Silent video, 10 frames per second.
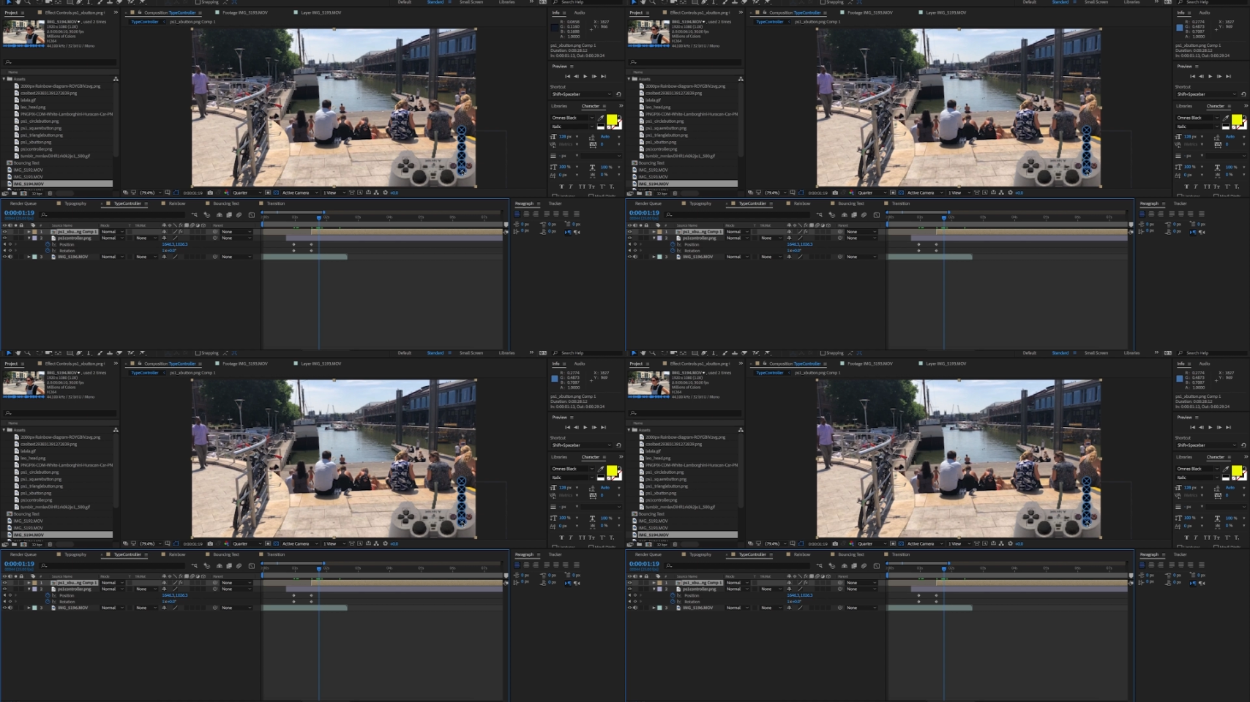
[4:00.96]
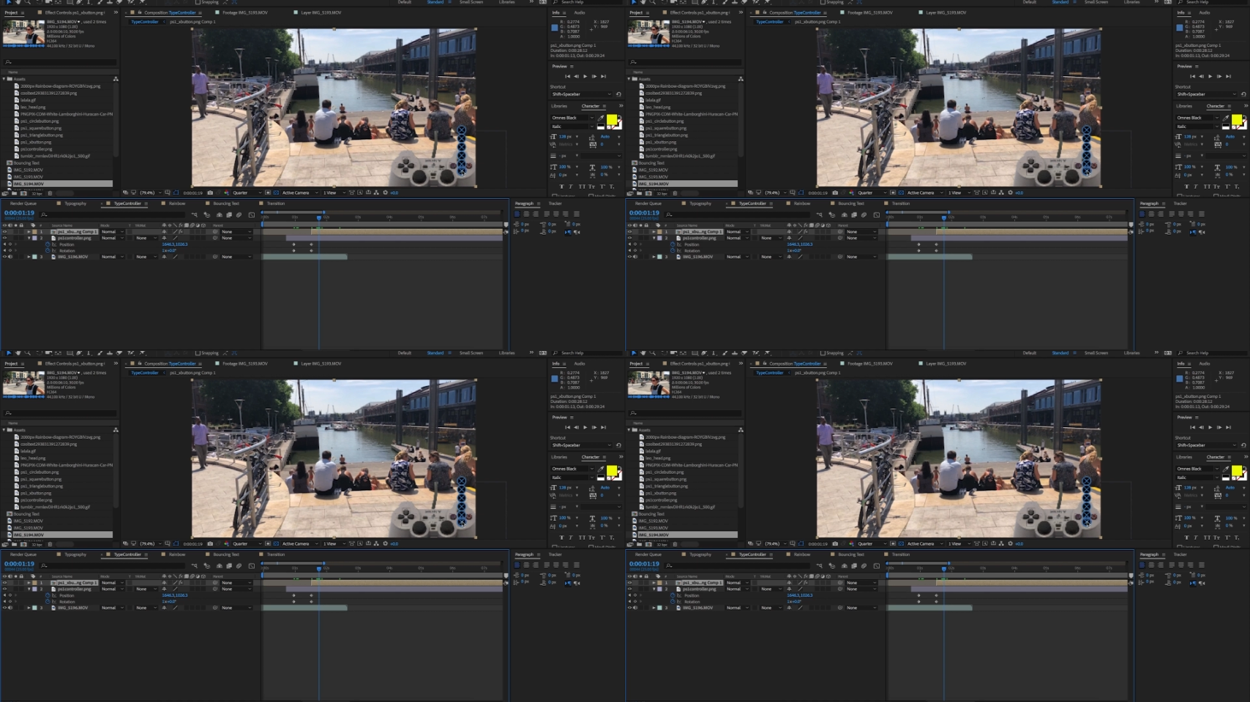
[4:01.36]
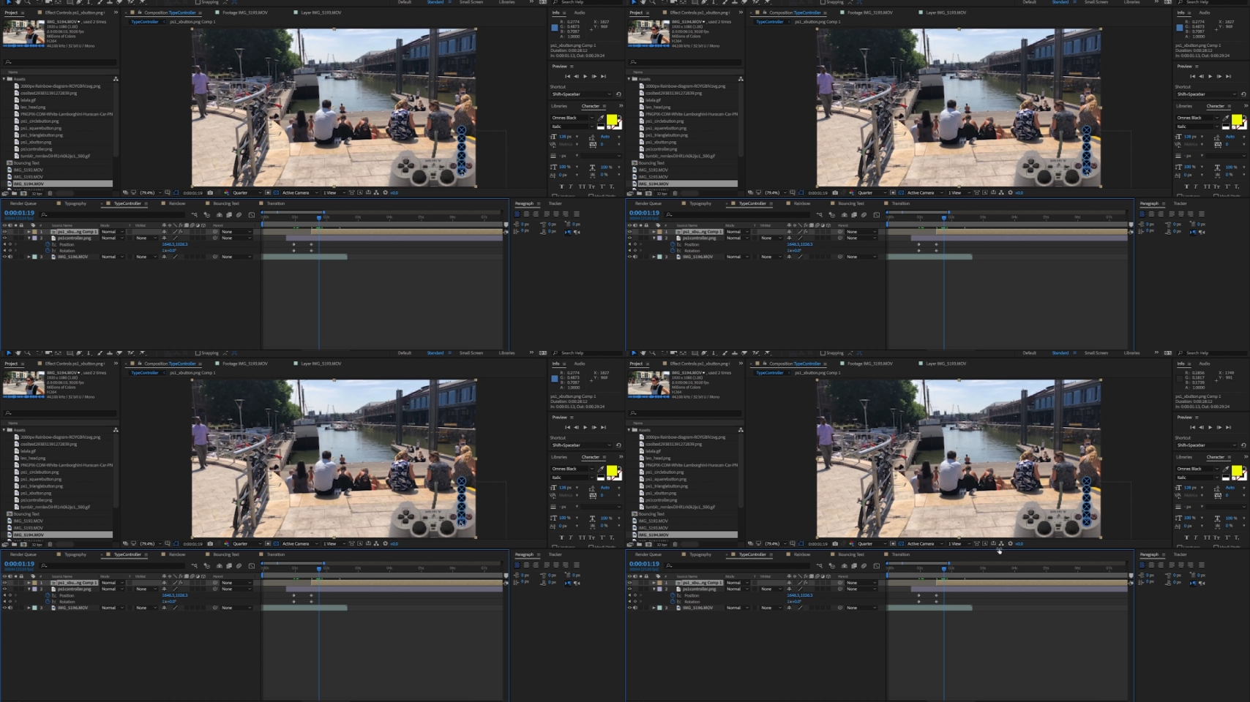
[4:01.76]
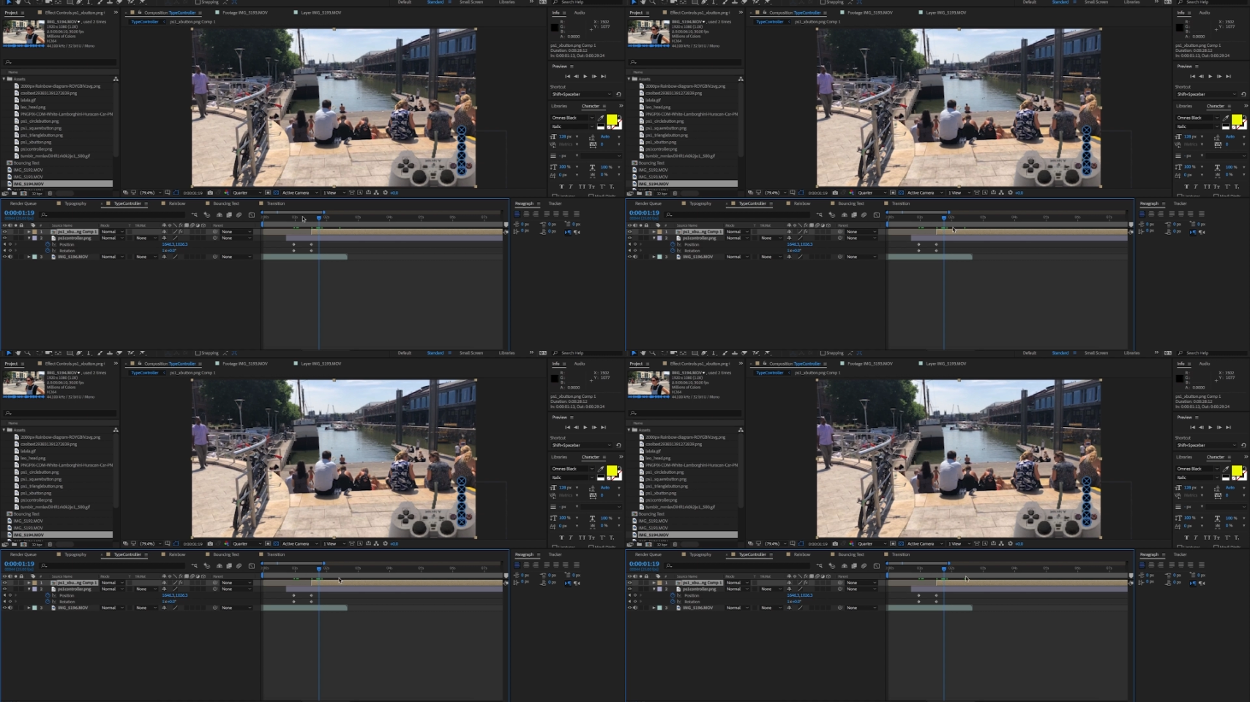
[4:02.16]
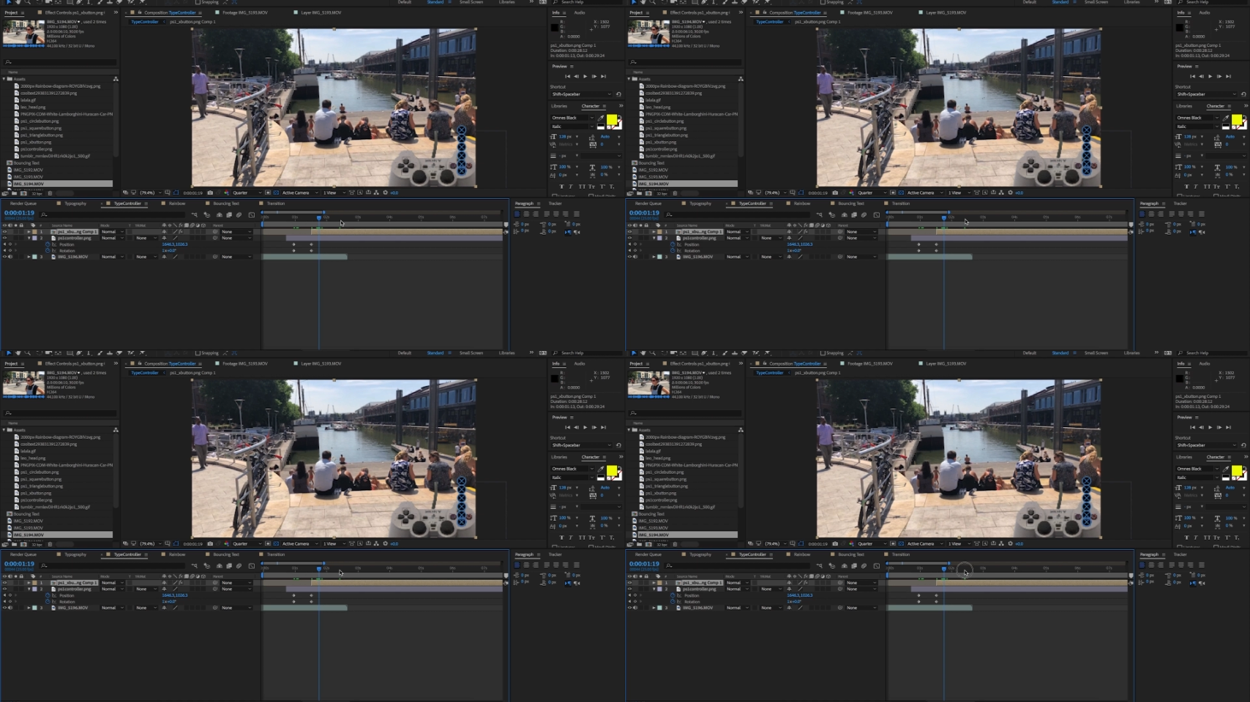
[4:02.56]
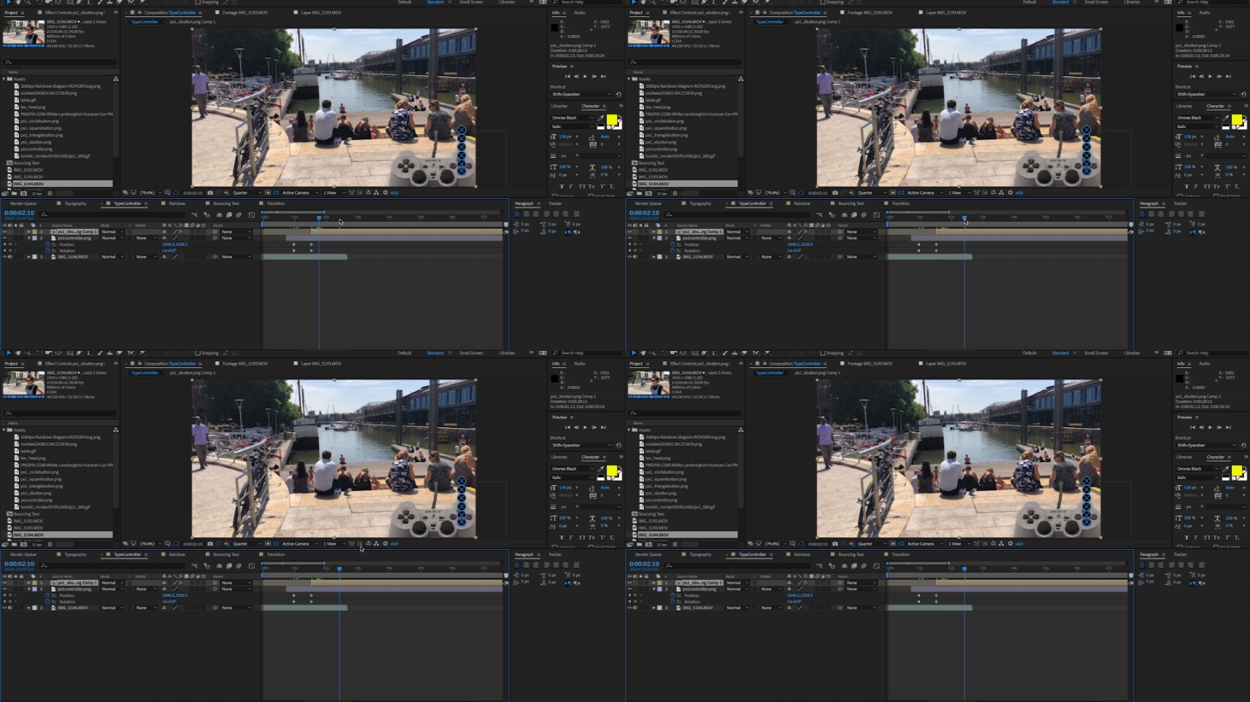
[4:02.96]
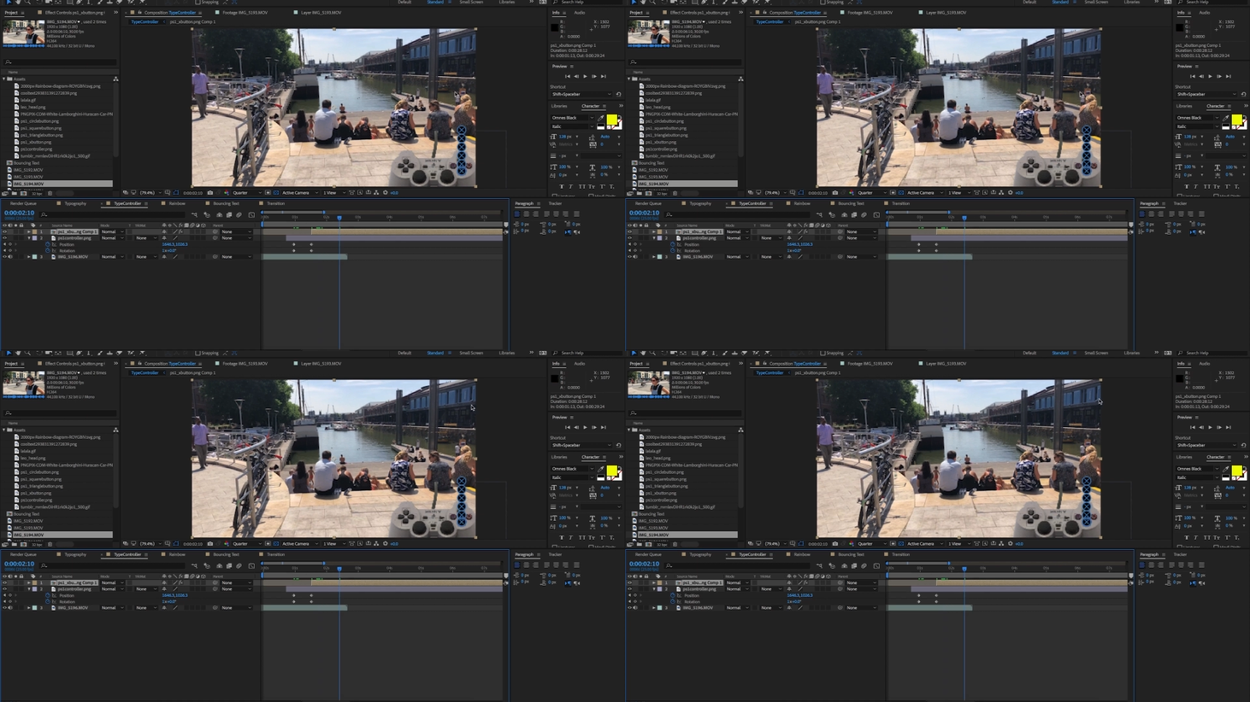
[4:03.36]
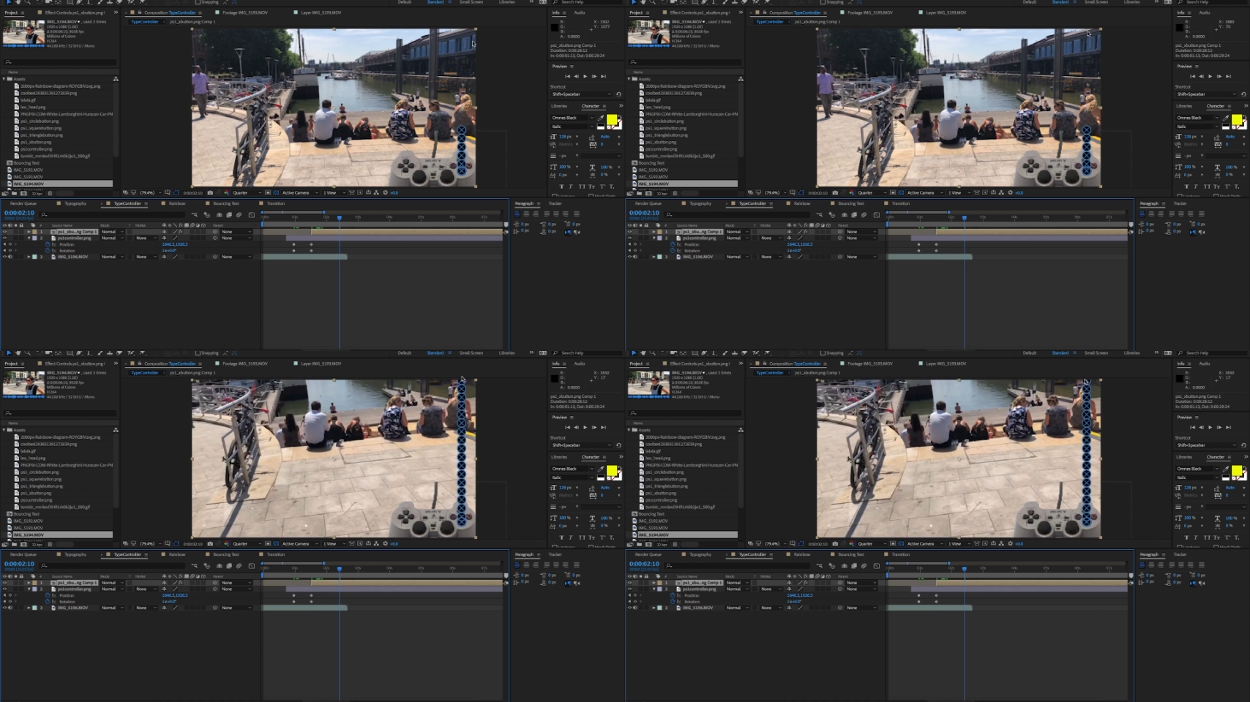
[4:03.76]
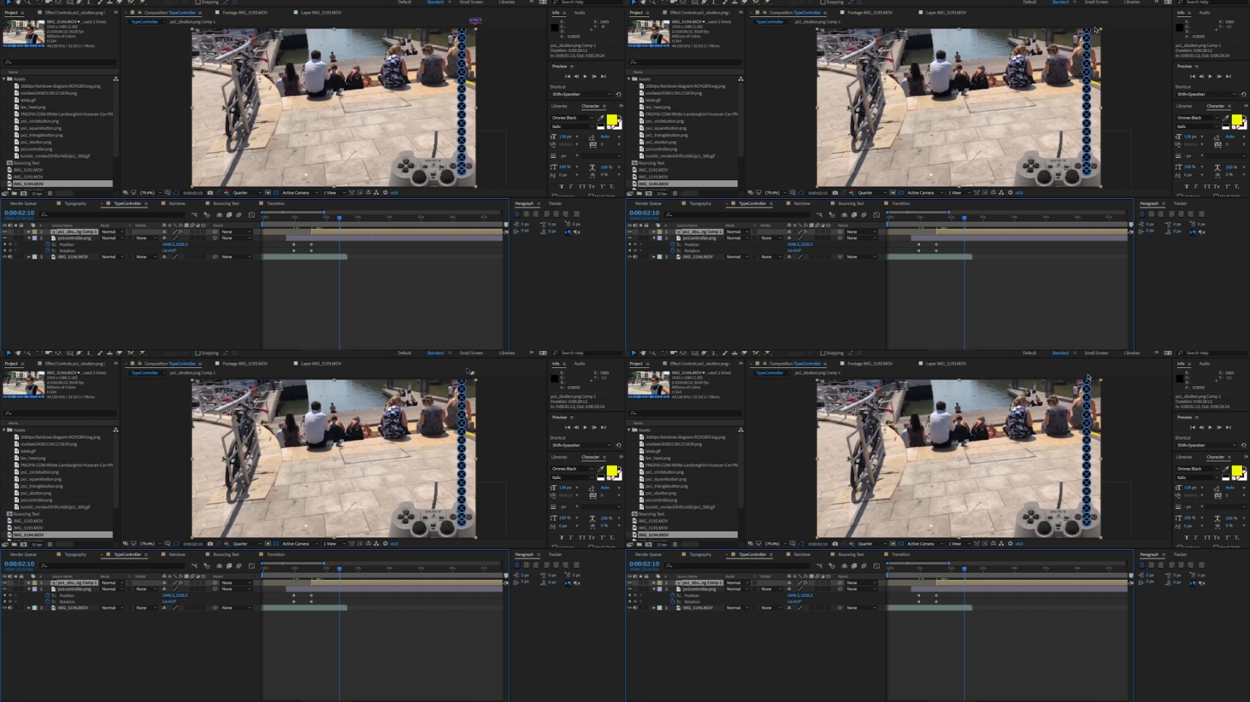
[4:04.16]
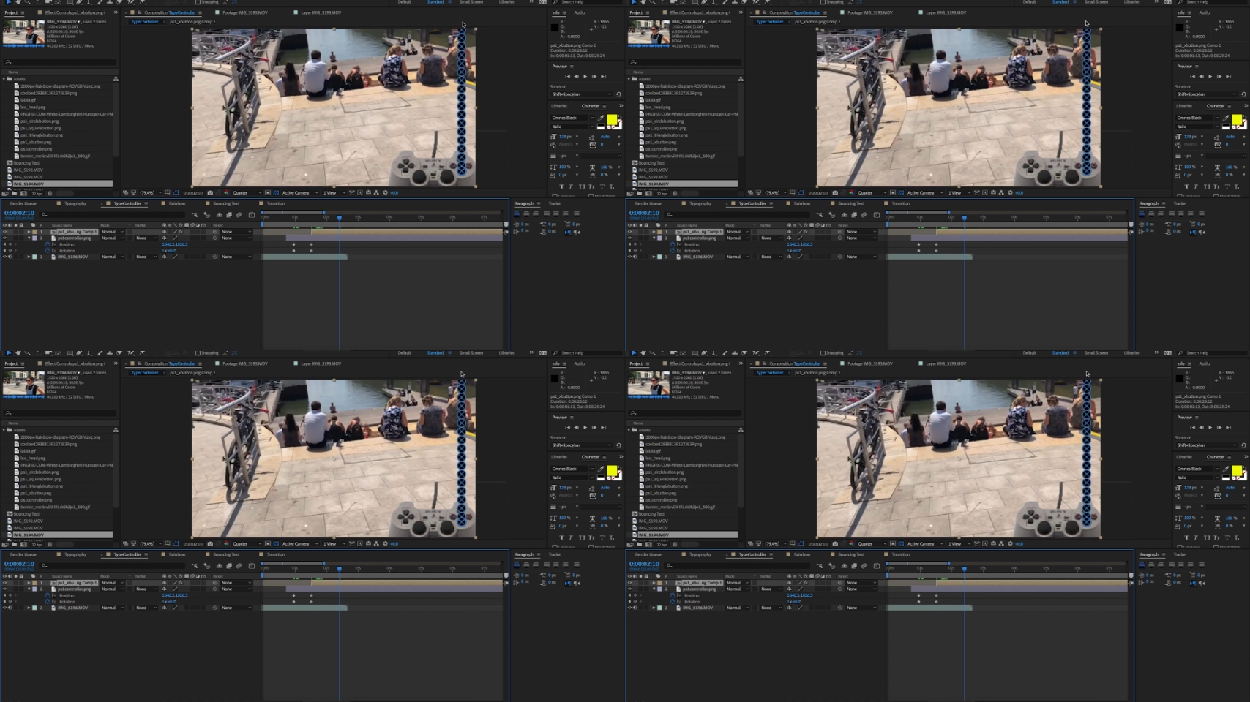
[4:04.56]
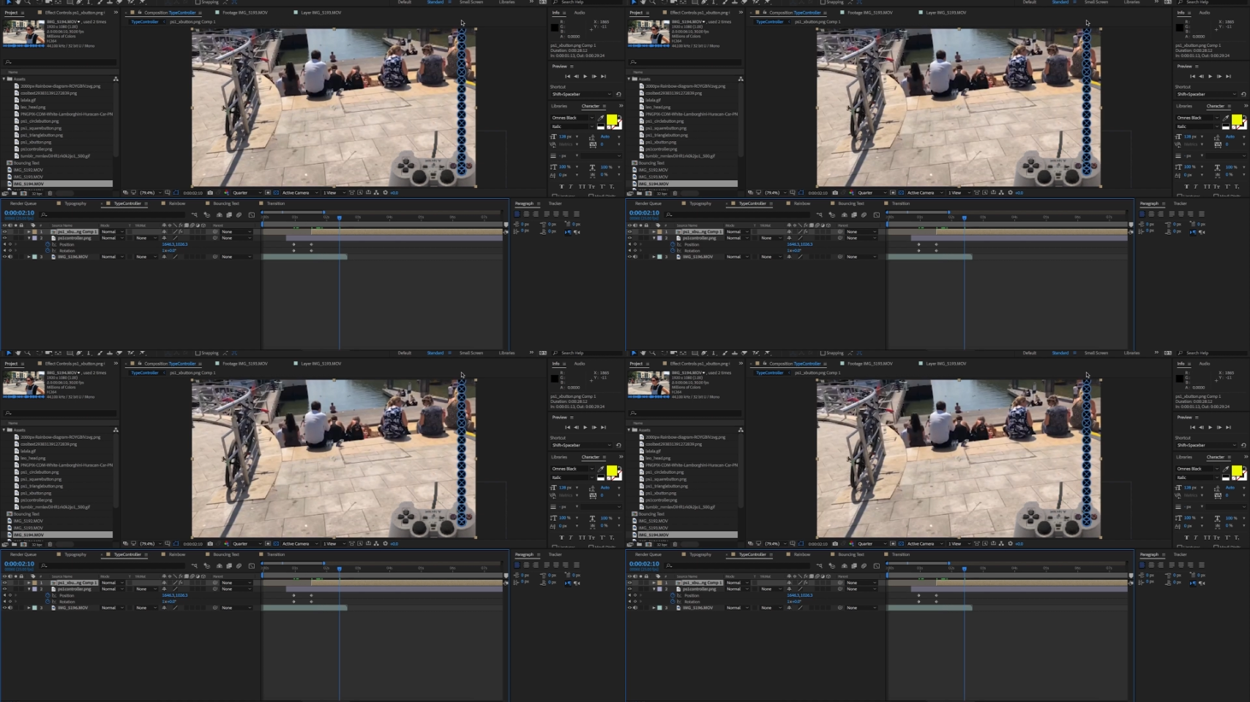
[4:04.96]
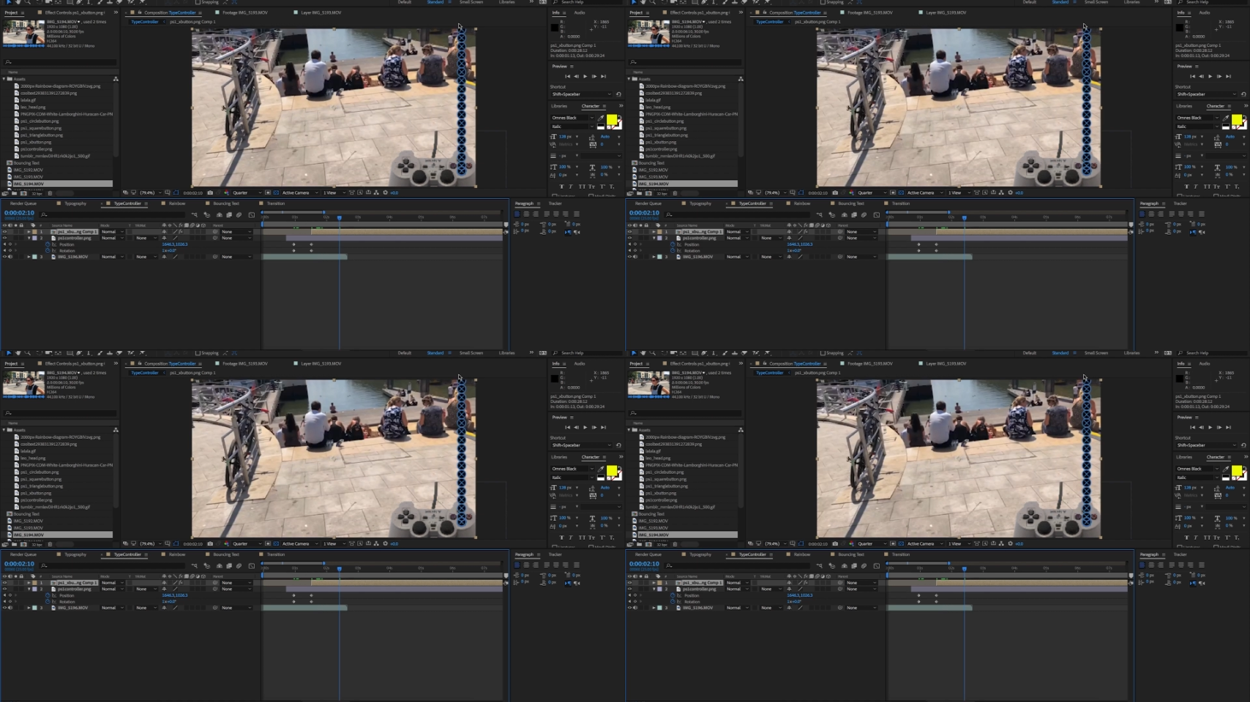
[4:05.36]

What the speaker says: (no speaker visible)